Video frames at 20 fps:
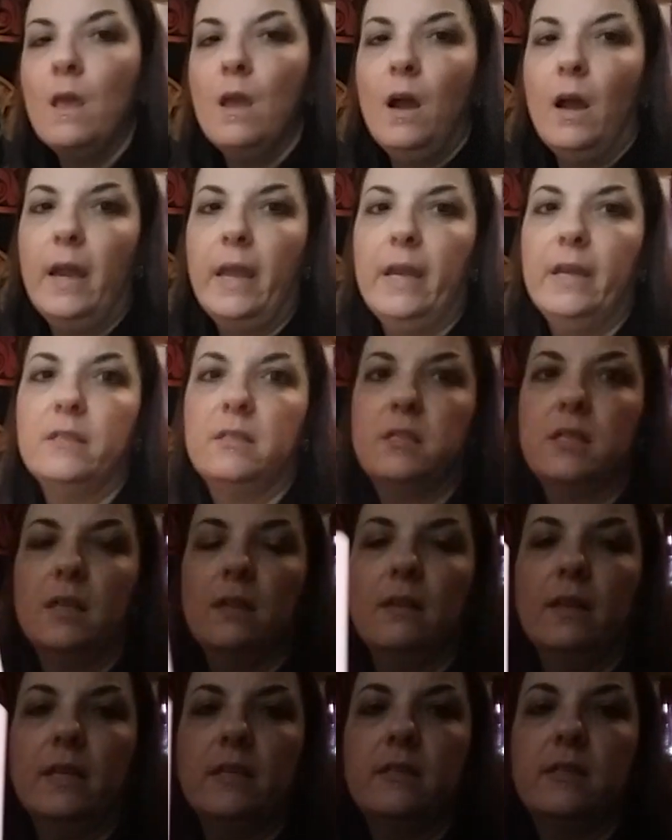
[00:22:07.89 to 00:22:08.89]
I
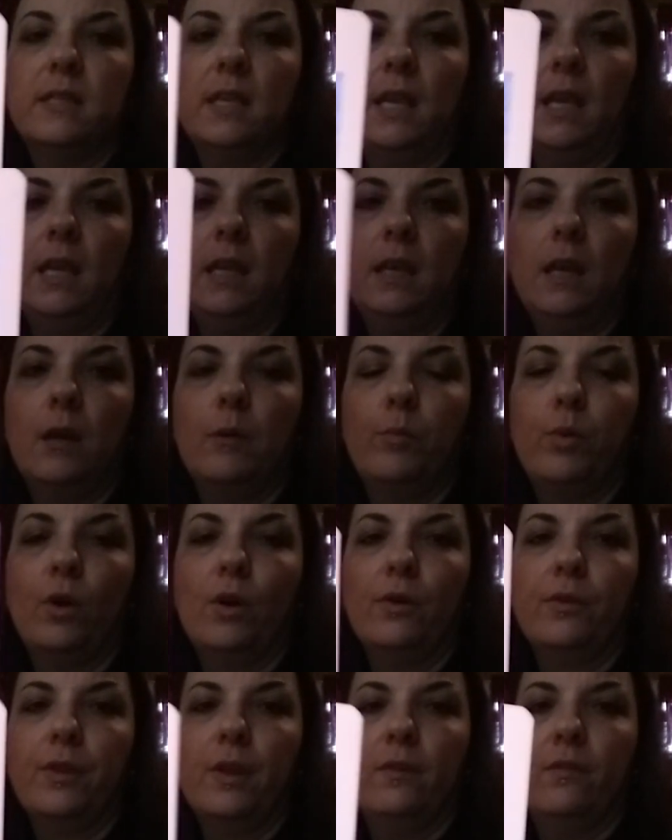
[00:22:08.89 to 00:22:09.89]
instantly seen a
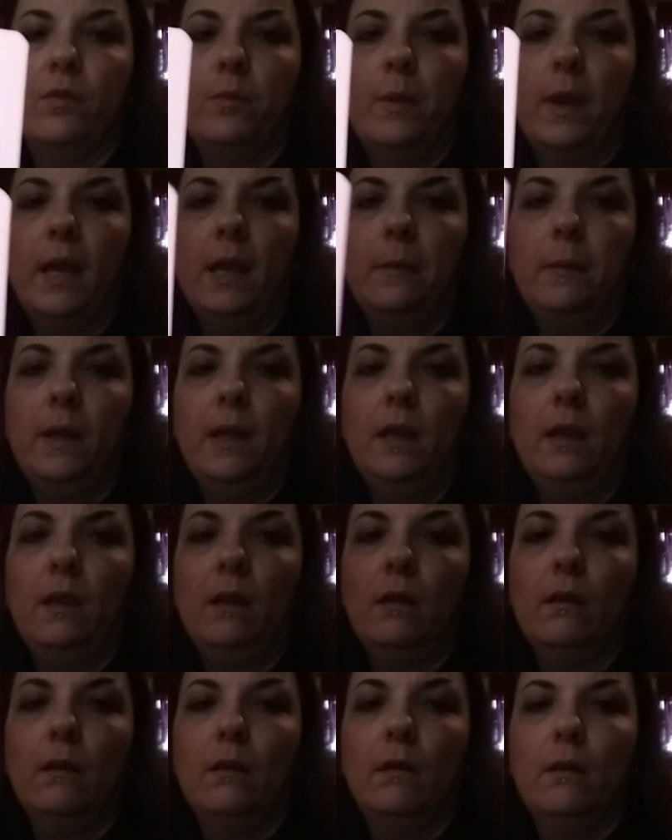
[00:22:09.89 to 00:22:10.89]
birth of a
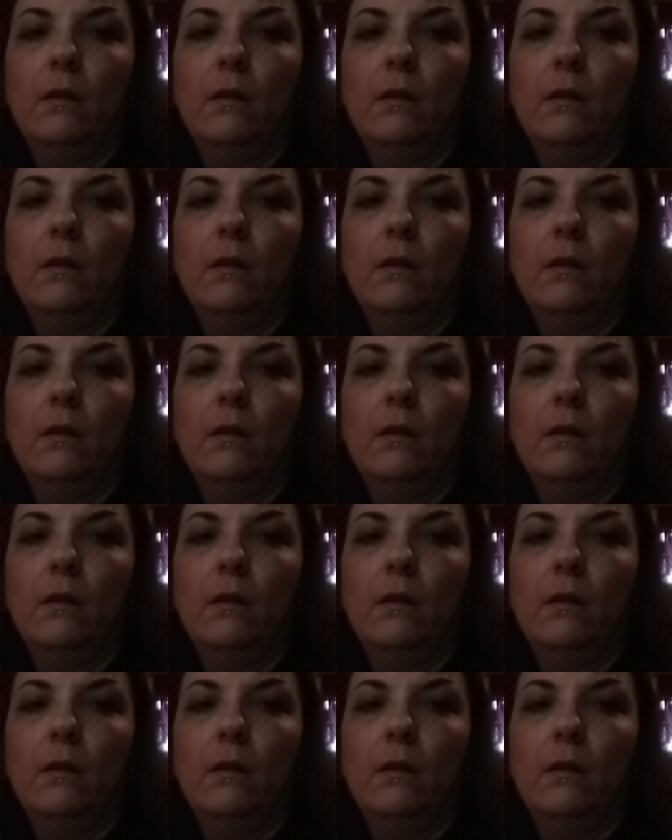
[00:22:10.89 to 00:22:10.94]
baby.